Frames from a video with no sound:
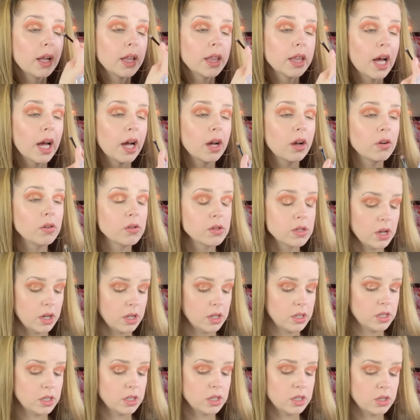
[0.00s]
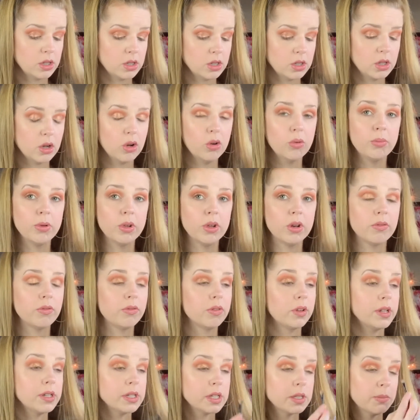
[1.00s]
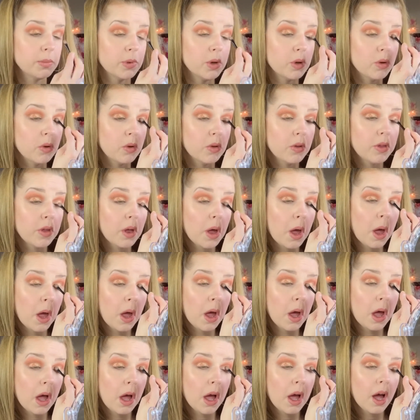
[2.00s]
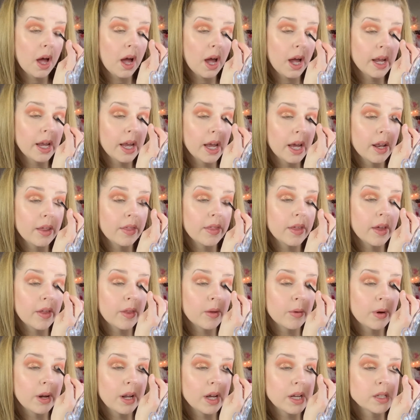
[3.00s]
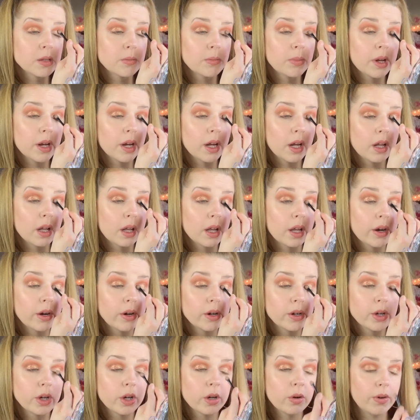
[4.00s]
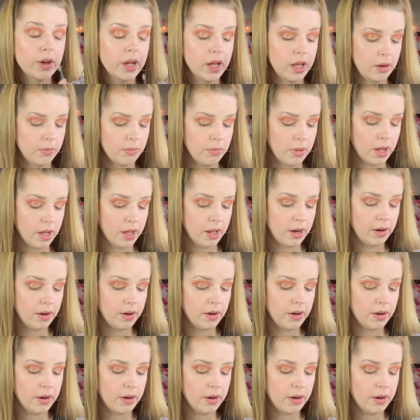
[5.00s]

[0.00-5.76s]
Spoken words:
That goes on so beautifully smooth. I get it, the other one has a bit of glitter to it, but